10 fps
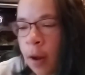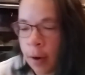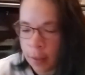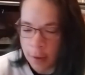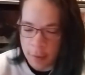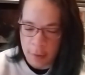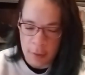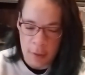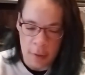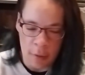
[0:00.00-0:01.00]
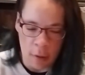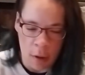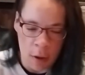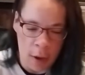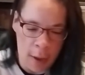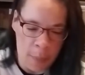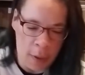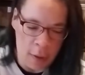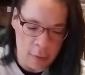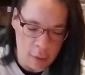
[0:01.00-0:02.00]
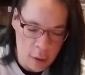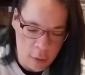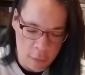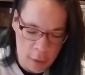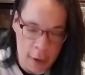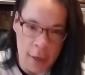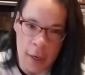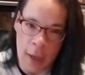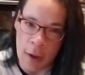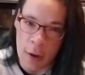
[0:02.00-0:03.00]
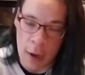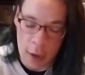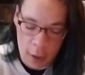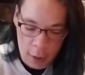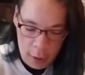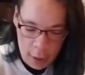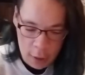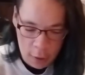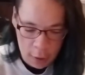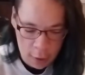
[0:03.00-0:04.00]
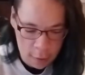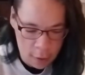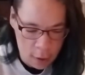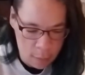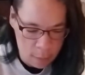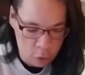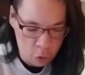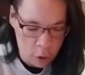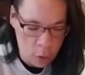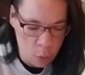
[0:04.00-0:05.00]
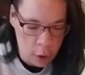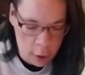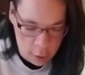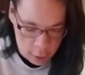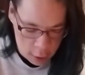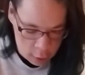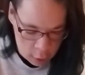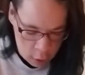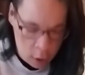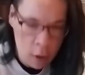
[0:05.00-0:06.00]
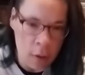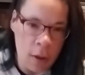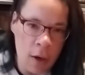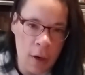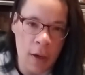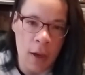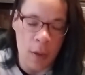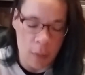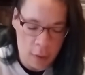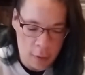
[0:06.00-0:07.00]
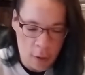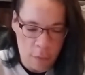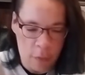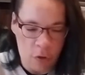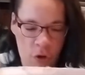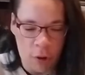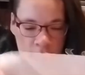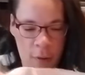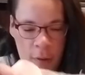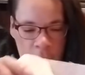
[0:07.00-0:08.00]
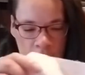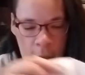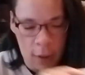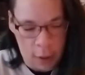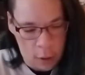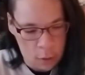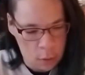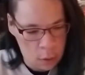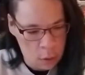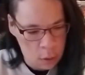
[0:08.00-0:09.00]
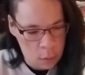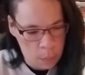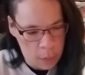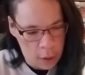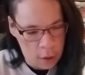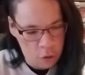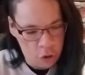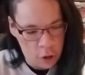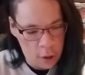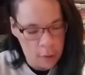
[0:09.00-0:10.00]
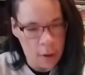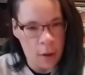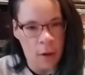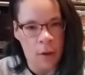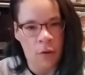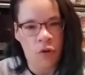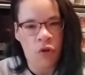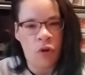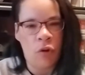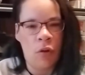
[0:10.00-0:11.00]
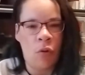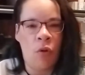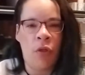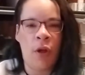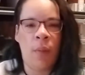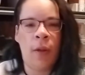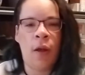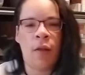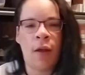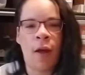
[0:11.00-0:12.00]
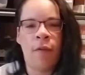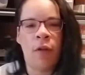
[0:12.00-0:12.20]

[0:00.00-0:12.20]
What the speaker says: this. This is on a piece of 18 count Aida. Again, like I said, I'm enjoying working on that. That I dyed myself. It's just slightly beige, and it's not going to show you the whole thing because I have